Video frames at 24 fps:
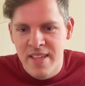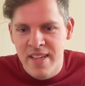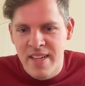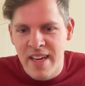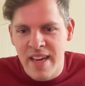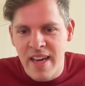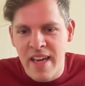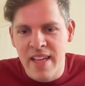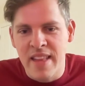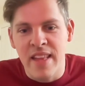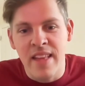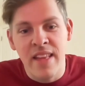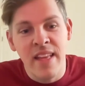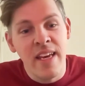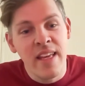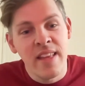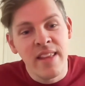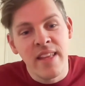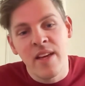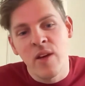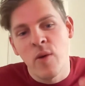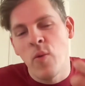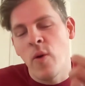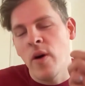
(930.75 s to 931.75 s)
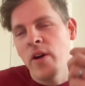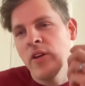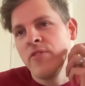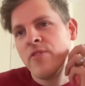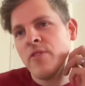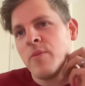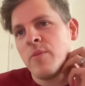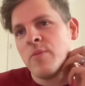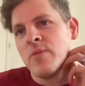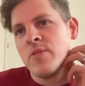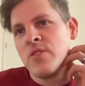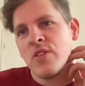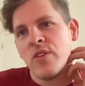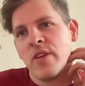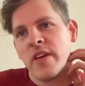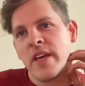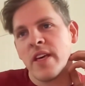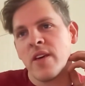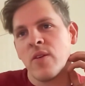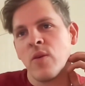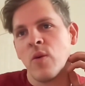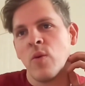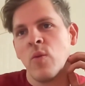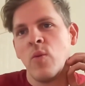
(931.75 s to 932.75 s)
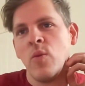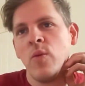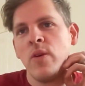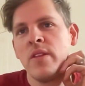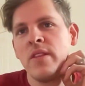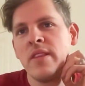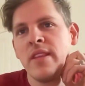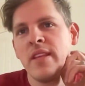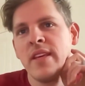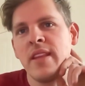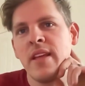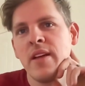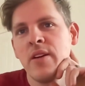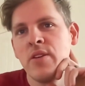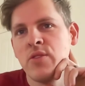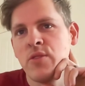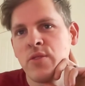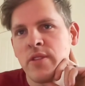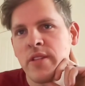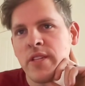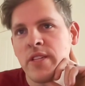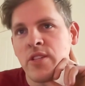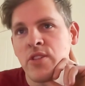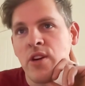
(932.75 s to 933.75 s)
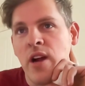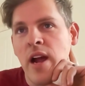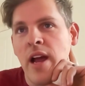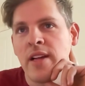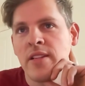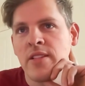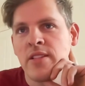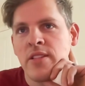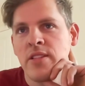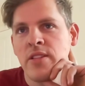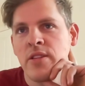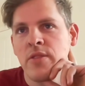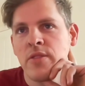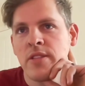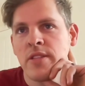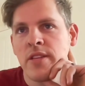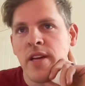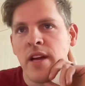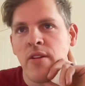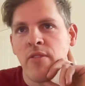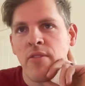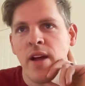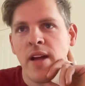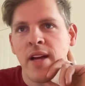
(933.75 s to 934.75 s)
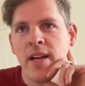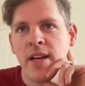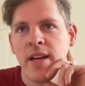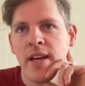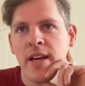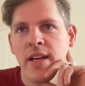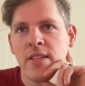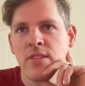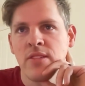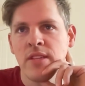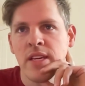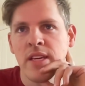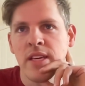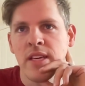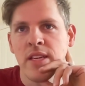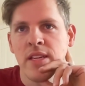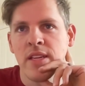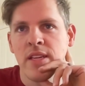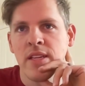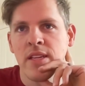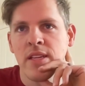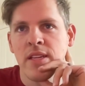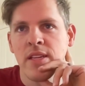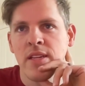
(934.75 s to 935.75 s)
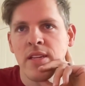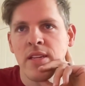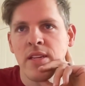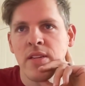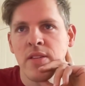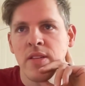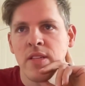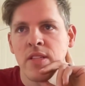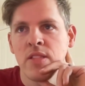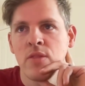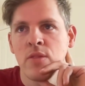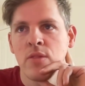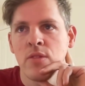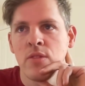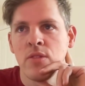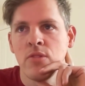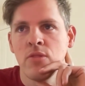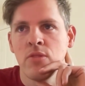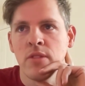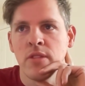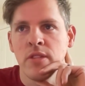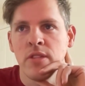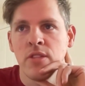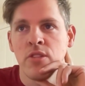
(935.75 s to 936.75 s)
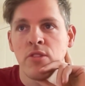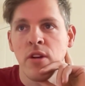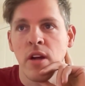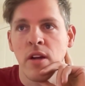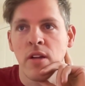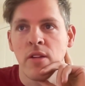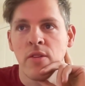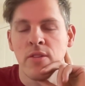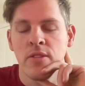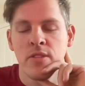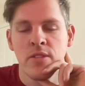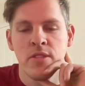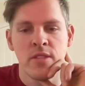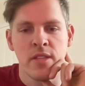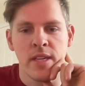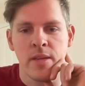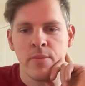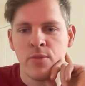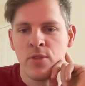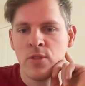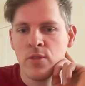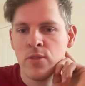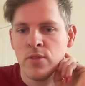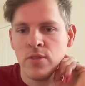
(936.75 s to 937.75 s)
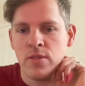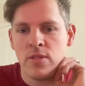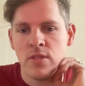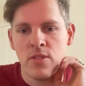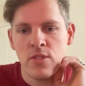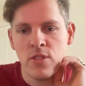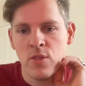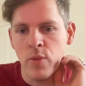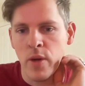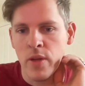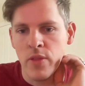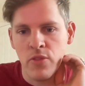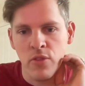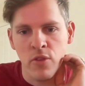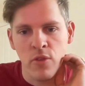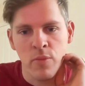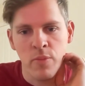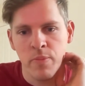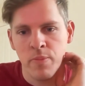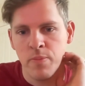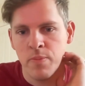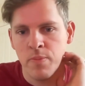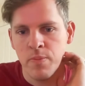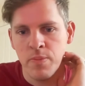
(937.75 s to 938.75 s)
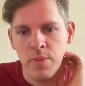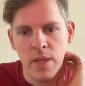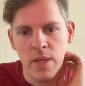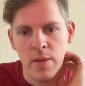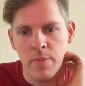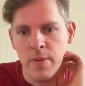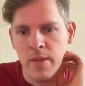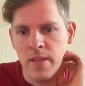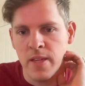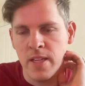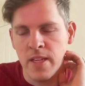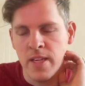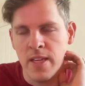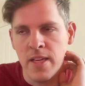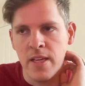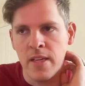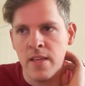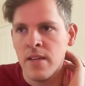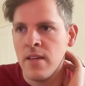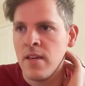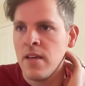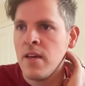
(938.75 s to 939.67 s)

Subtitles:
and like one of them, so like one thing that I was really trying to do, because I recognize like Alyssa was really struggling with sleep. She went through PPD,